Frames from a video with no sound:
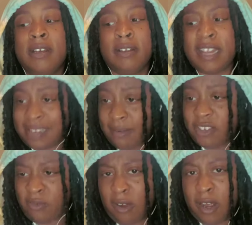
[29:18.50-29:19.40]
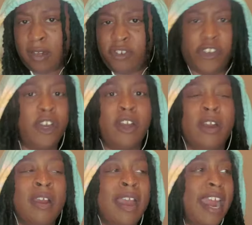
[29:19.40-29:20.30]
Is that what you want? Sure.
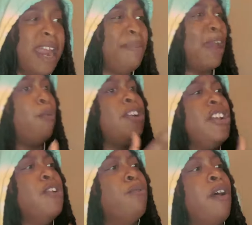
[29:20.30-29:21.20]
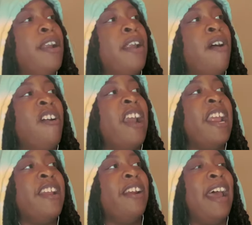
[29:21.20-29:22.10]
And they'd be like, what do you want, though?
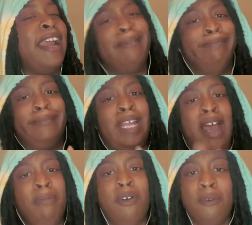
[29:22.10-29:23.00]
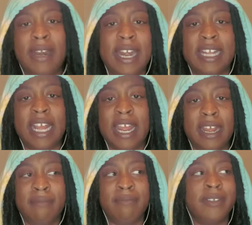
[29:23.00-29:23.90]
And you're like, I'm cool with
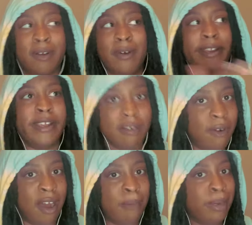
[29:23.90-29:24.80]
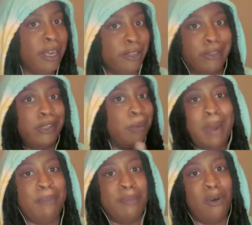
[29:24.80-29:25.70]
anything. So what do you want? Because you're
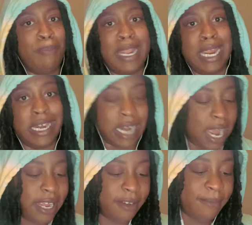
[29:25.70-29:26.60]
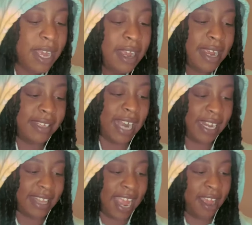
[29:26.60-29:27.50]
probably more picky than I am. It's
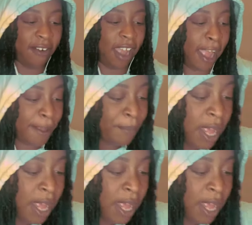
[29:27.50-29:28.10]
like that, okay?